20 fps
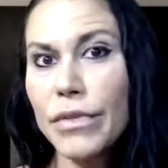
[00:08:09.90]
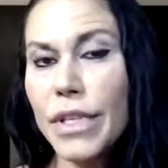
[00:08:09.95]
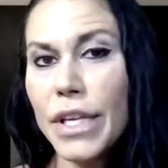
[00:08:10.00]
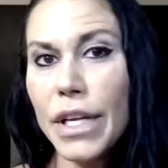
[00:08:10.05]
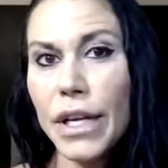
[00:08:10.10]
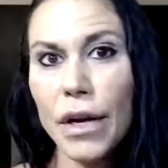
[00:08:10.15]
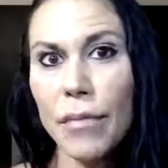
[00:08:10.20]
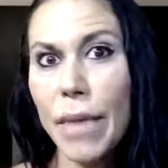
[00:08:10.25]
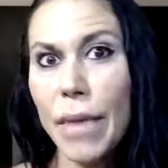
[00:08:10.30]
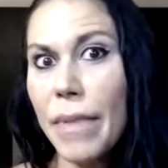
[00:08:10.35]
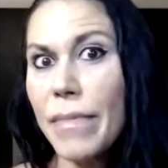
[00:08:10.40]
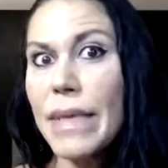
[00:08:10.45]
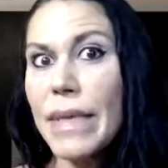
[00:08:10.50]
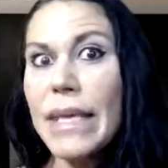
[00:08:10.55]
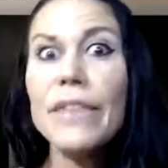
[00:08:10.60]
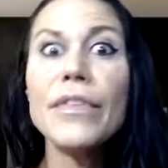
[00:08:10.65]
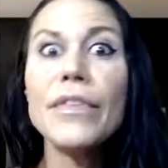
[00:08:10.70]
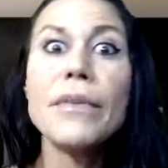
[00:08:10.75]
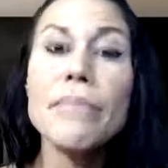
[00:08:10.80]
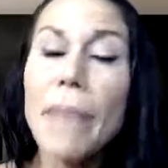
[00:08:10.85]
maybe
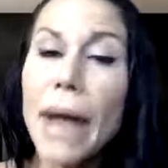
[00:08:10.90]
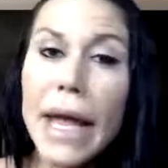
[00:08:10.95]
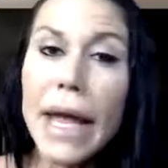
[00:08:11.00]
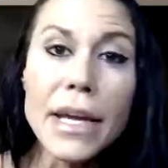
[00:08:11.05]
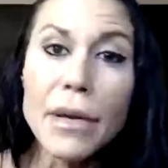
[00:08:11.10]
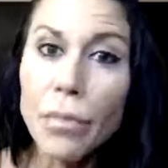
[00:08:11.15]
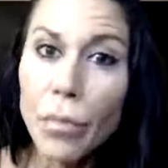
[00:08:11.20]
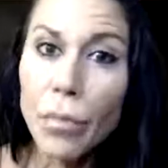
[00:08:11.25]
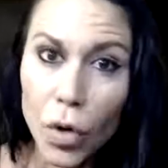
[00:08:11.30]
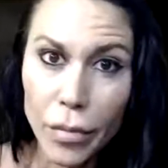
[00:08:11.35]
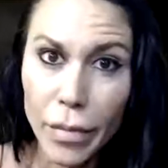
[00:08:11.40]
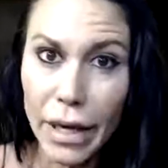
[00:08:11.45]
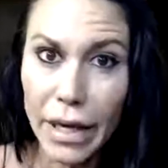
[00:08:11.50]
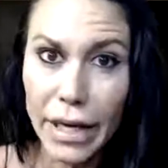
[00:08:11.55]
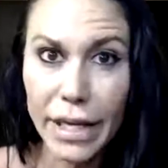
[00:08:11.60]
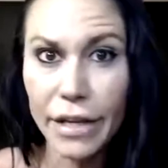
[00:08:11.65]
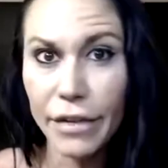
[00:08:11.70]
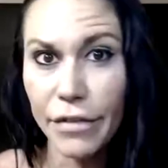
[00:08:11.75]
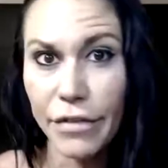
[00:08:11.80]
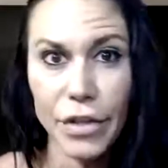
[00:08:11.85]
even make more
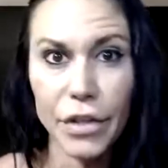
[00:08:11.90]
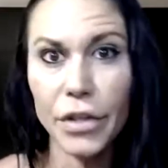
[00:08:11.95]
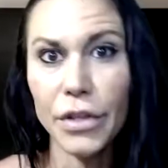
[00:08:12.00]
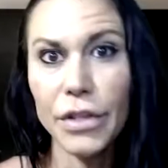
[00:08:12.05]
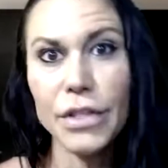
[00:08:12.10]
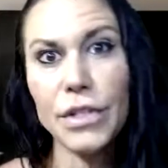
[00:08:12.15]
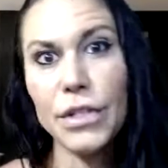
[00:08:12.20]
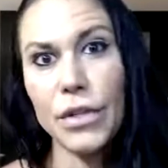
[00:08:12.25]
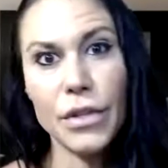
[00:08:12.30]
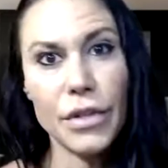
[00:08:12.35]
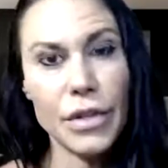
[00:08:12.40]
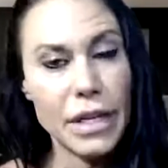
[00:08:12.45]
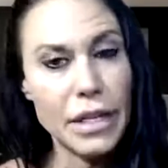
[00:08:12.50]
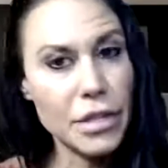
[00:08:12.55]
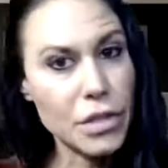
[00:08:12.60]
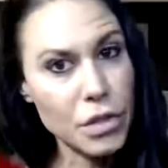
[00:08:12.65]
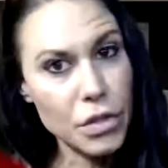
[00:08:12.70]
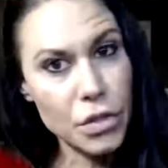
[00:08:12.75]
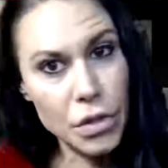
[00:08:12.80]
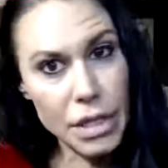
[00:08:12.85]
money if you're in certain
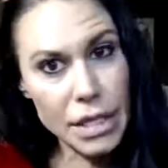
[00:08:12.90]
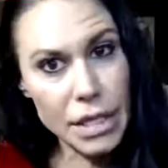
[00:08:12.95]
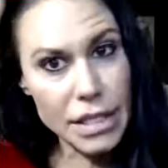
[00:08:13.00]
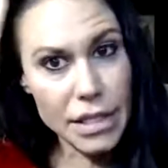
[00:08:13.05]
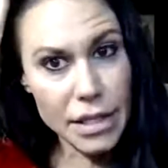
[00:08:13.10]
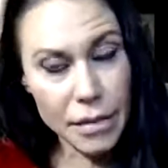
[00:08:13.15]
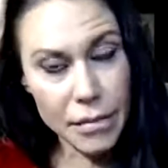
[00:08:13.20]
industries.